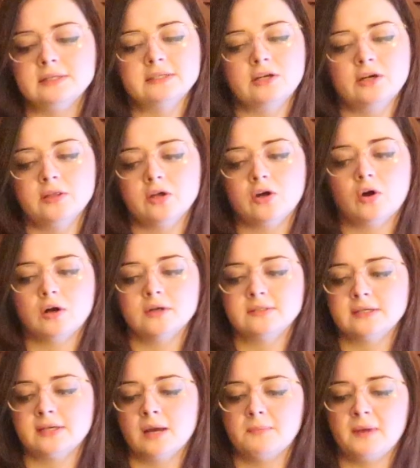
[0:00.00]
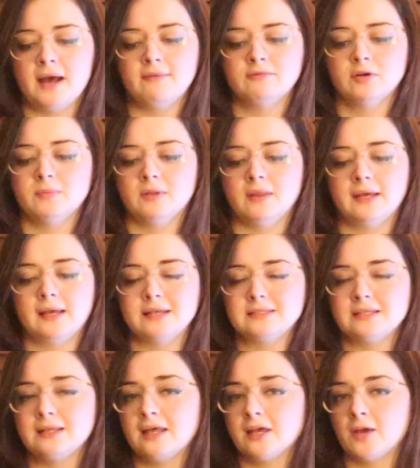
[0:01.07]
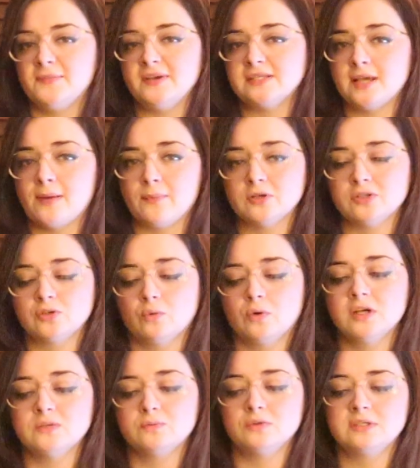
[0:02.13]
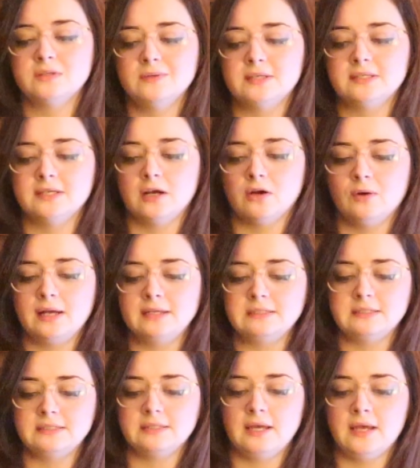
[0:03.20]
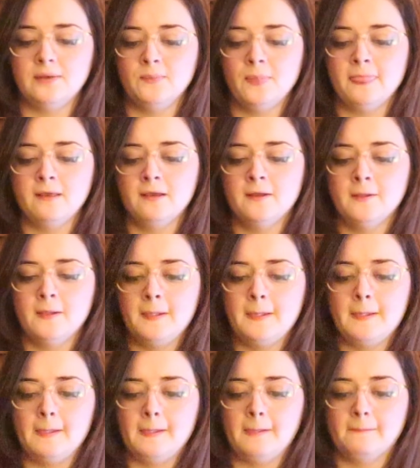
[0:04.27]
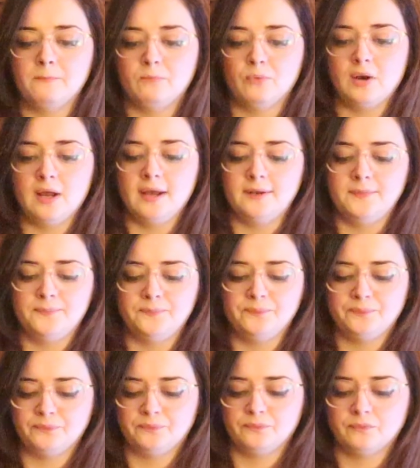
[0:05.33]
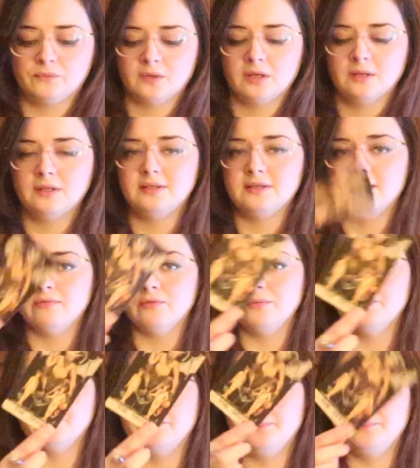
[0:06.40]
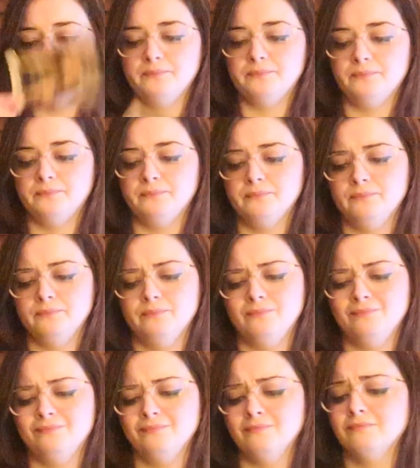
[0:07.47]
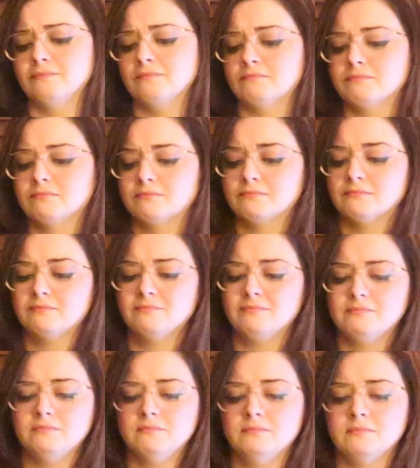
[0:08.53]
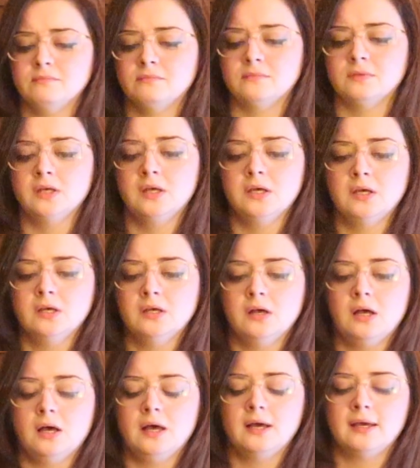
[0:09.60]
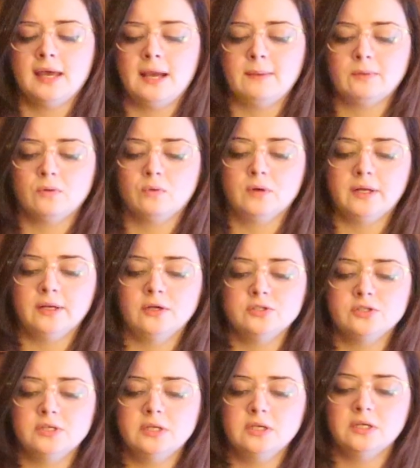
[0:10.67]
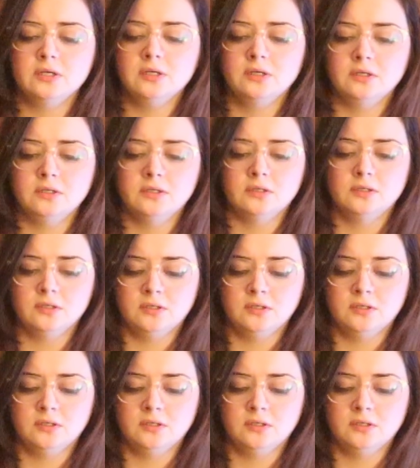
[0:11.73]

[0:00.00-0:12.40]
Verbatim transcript: considering the cards that come after, but like I said, they could be separate stories. We'll see what the tarot has to say. Bread, the devil. Mm. Mm. Uh, Capricorn energy here,